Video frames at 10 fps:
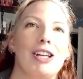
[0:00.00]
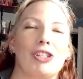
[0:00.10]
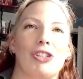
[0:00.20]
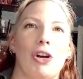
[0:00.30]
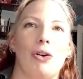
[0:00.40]

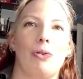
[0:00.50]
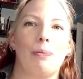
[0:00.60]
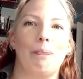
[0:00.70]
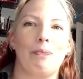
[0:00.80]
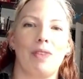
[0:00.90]

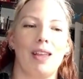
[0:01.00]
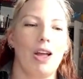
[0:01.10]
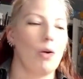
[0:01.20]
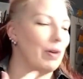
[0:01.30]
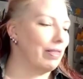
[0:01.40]
So
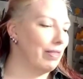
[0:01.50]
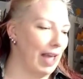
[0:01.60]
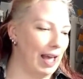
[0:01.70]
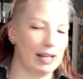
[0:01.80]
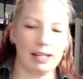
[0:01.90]
with
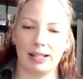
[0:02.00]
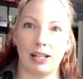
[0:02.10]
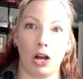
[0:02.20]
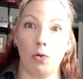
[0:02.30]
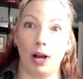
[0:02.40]
that,
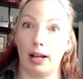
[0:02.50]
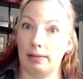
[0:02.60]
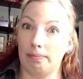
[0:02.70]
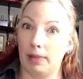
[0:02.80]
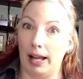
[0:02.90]

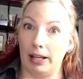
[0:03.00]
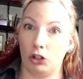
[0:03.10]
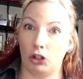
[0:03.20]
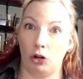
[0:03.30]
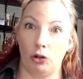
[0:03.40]
I can
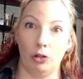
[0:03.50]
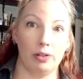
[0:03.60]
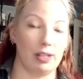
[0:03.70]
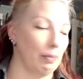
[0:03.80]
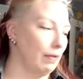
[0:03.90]
show you
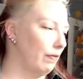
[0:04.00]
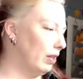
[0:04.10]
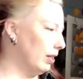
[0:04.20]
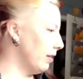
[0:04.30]
some of the